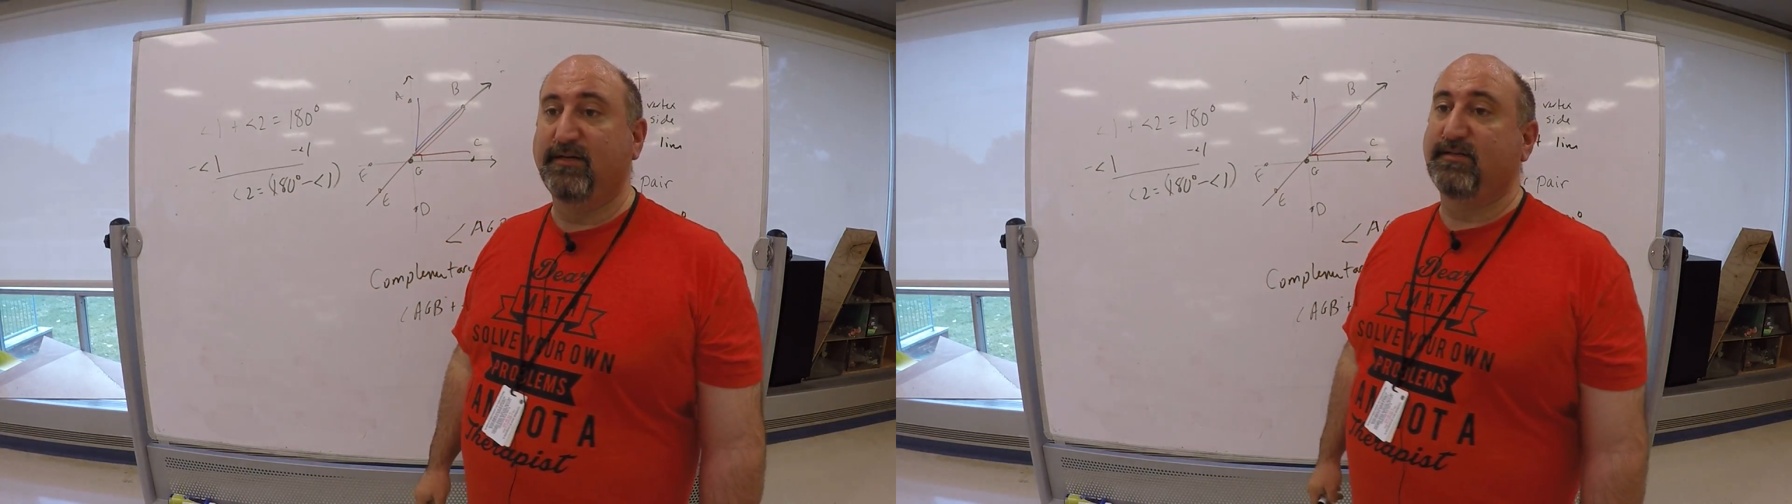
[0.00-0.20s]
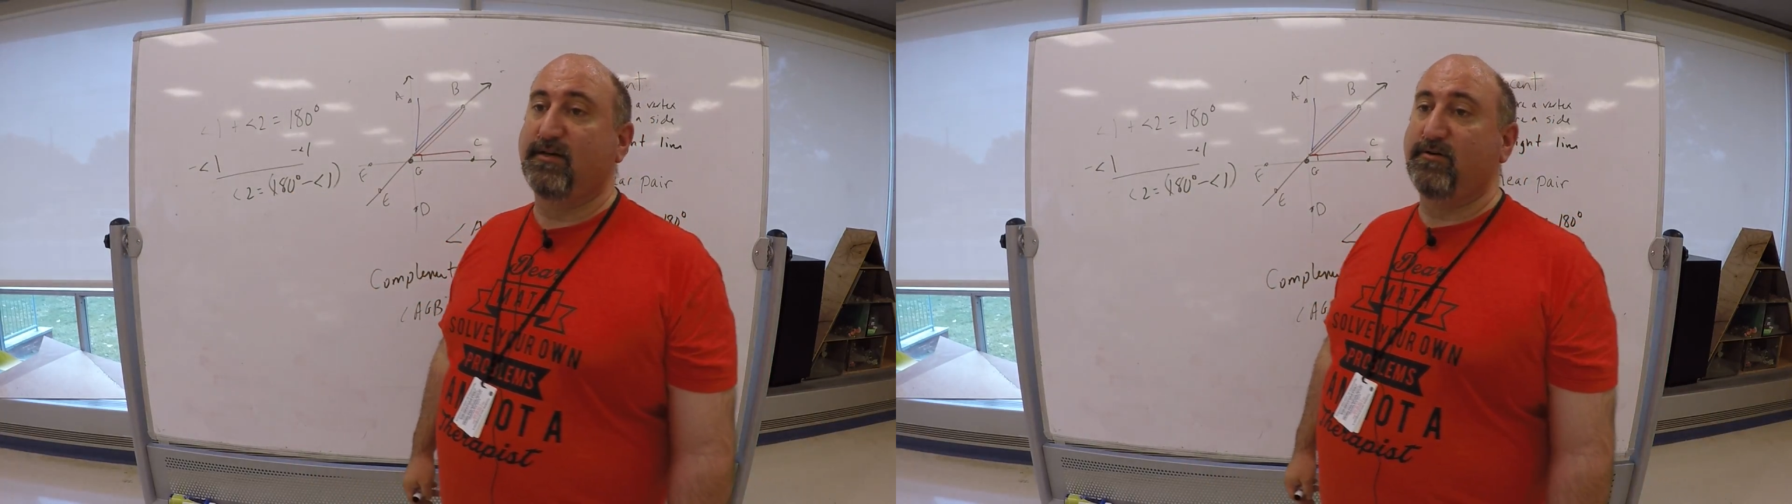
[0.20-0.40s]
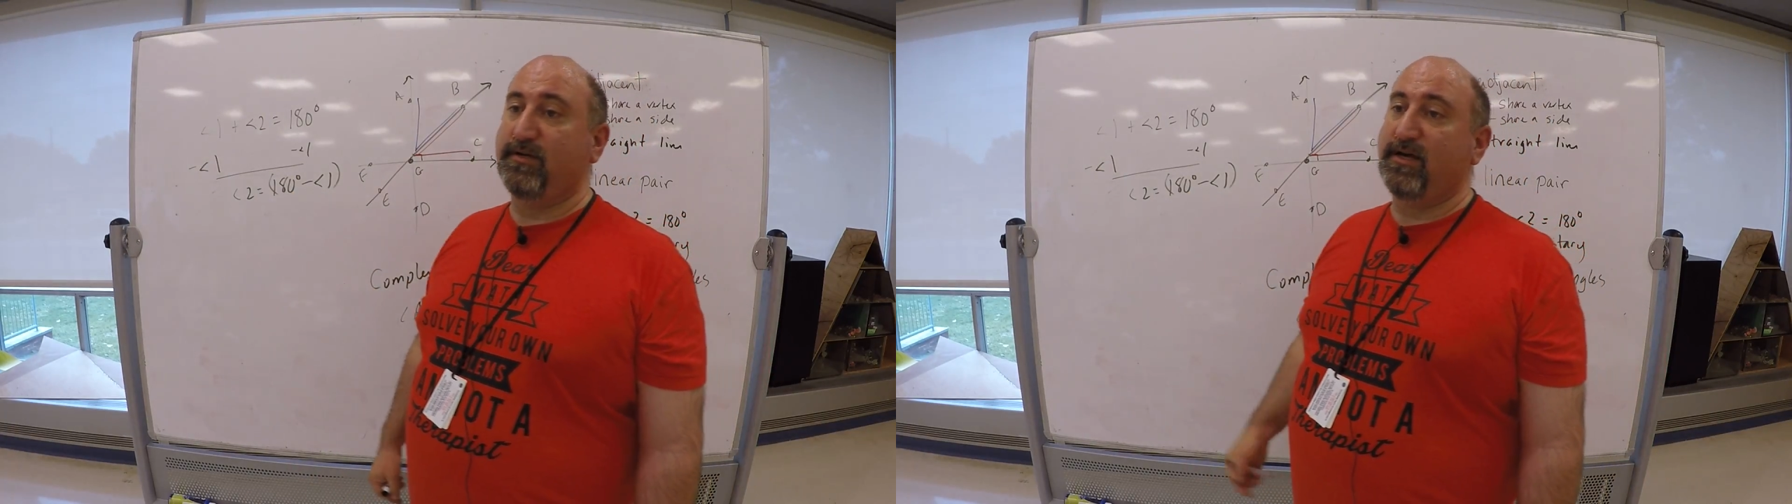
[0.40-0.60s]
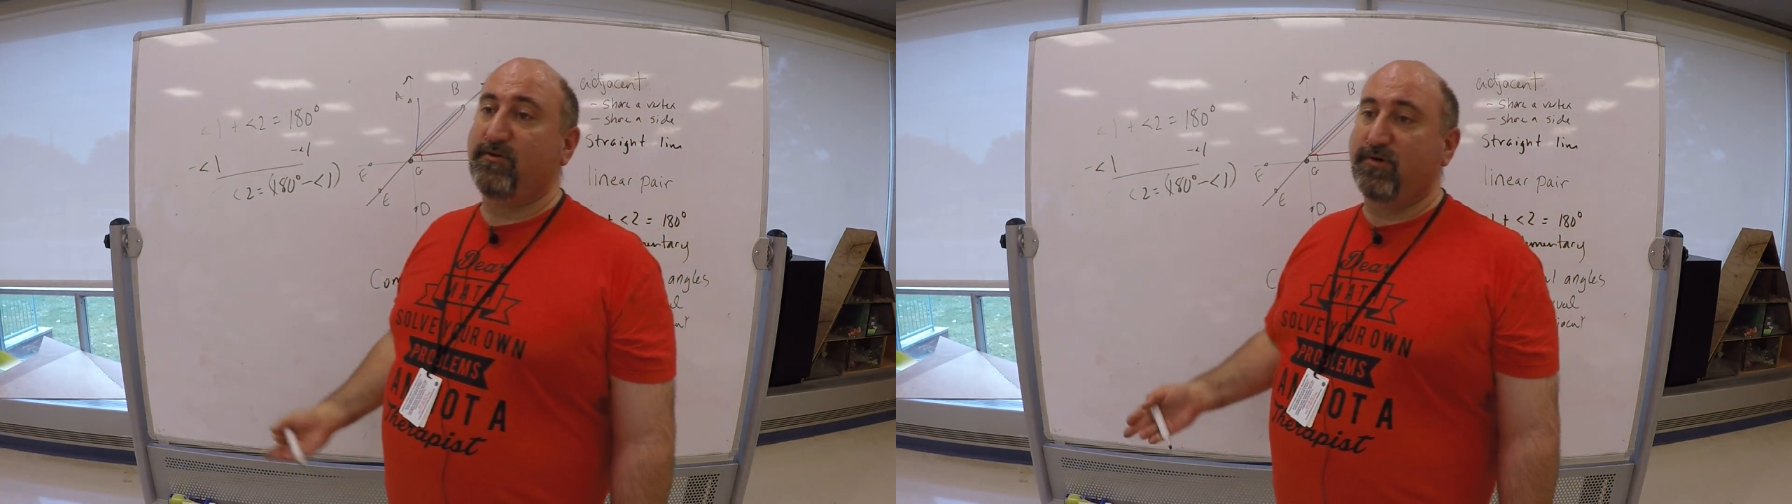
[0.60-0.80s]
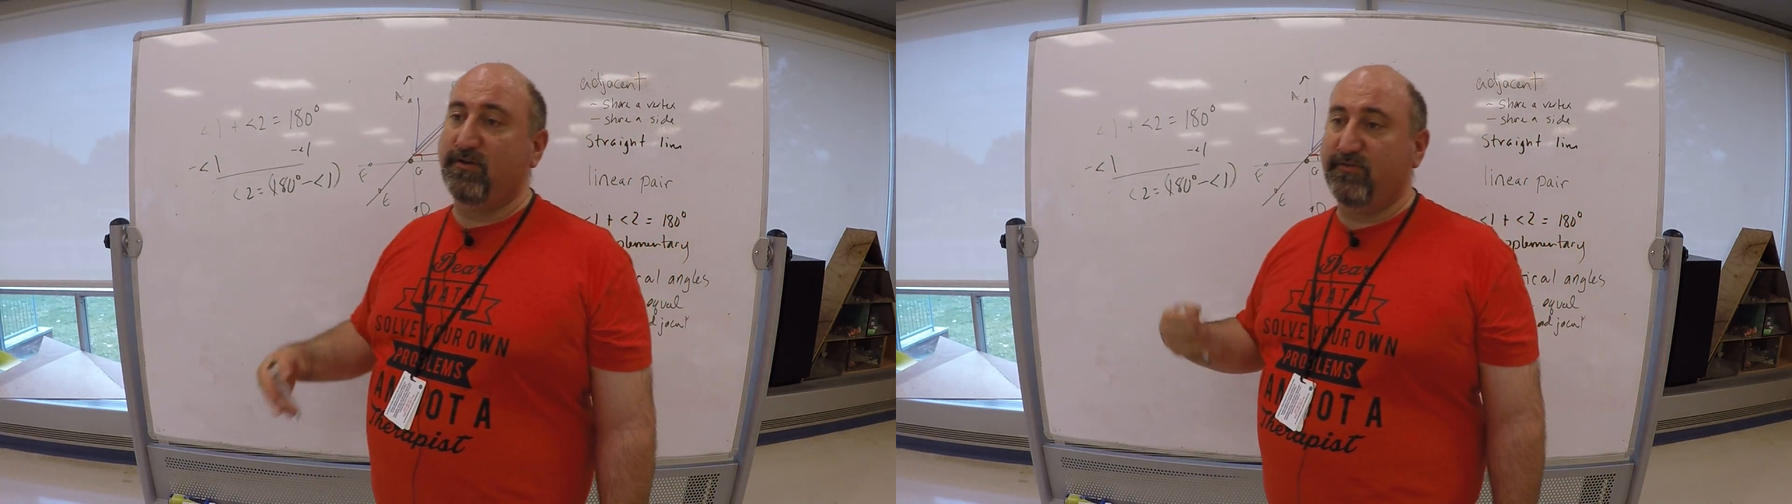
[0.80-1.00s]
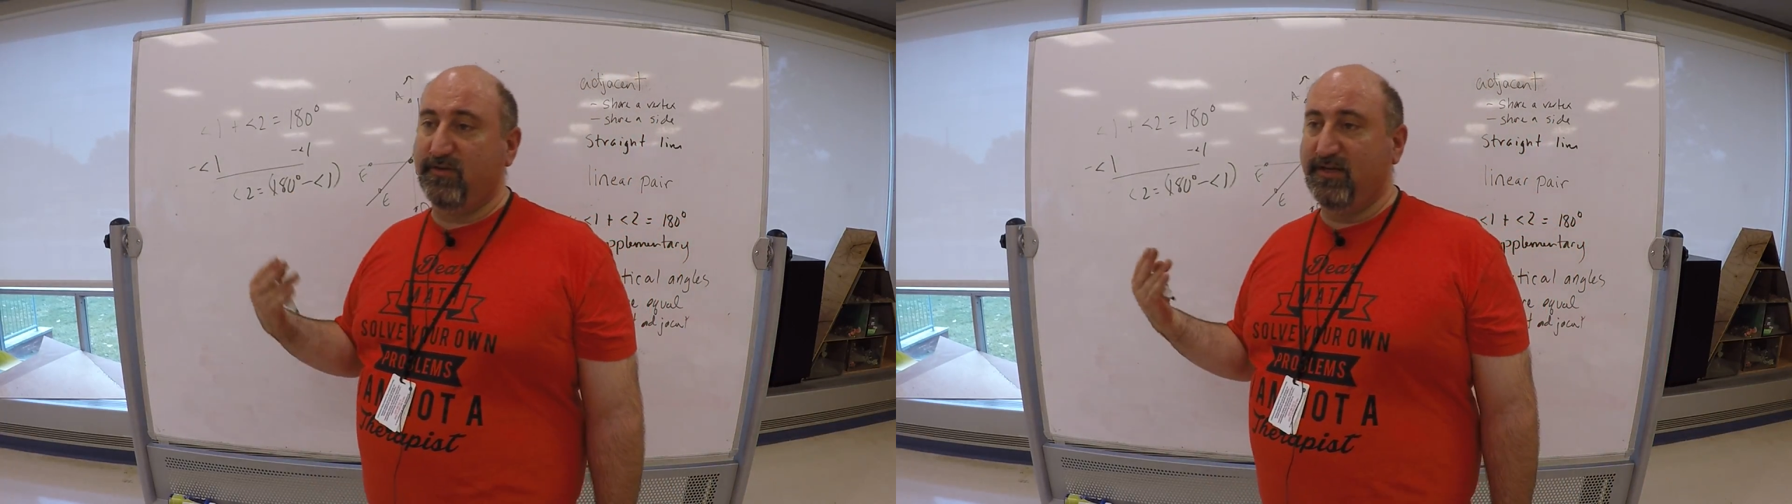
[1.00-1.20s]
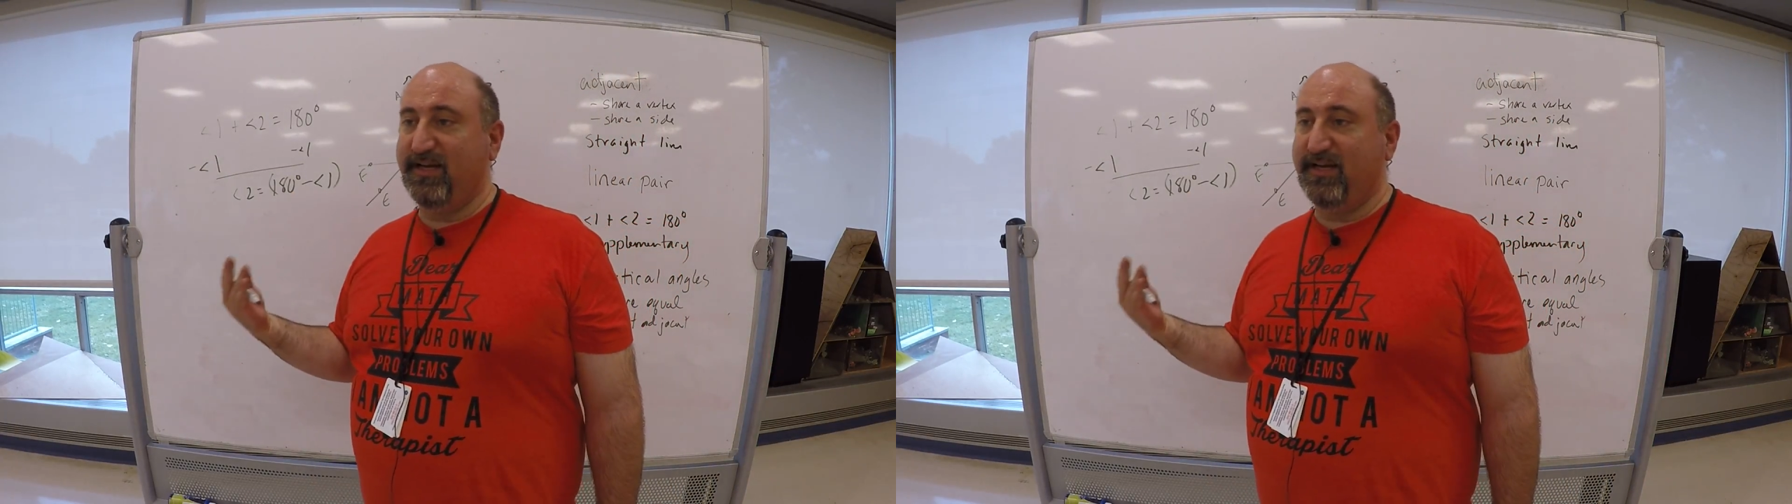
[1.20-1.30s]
So in other words,